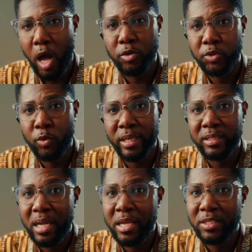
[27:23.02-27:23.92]
Also,
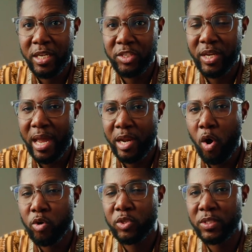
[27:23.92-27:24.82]
IntelliSearch can
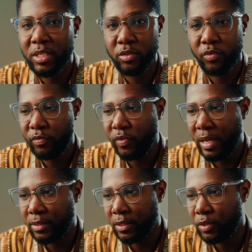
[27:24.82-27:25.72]
also search for
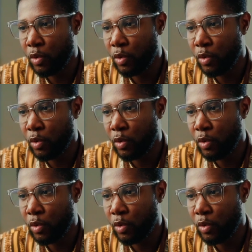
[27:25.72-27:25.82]
faces.